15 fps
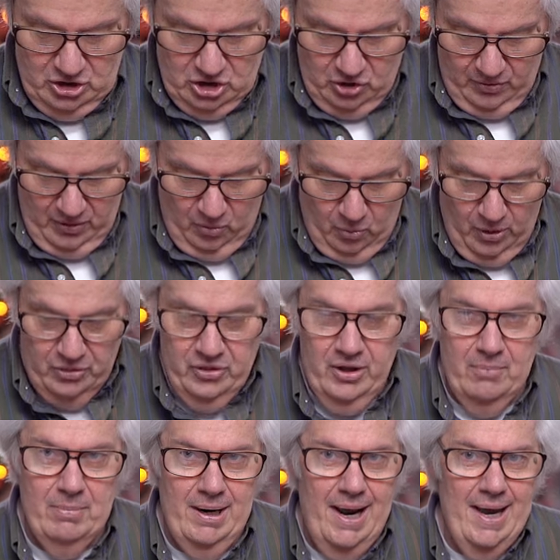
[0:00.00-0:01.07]
is showing one
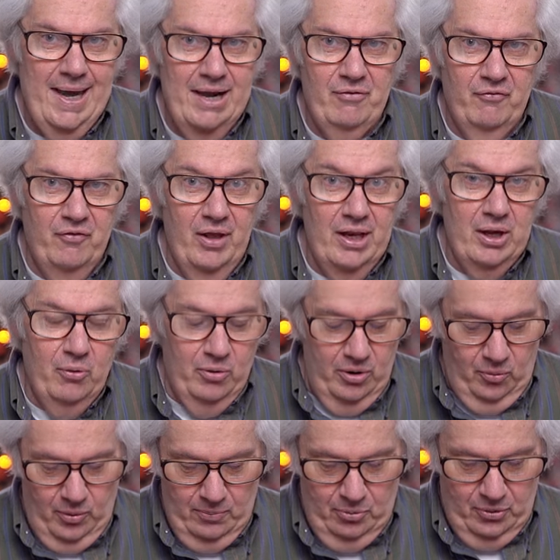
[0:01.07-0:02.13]
thing, but I got a feeling we're
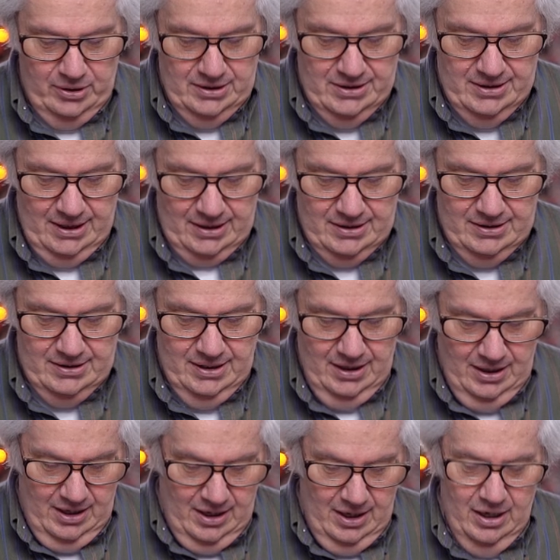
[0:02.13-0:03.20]
at
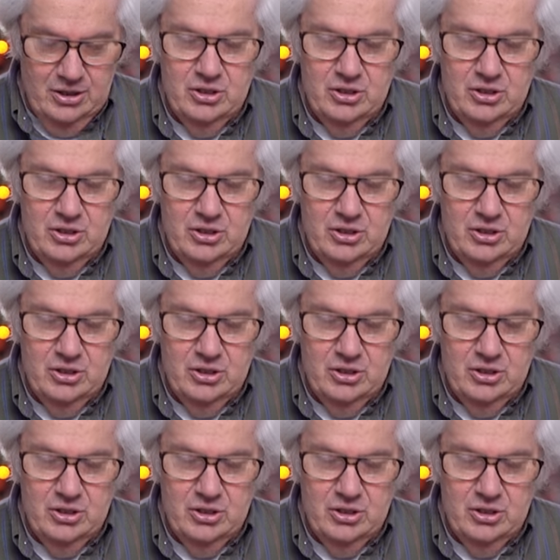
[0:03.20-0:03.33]
1.6.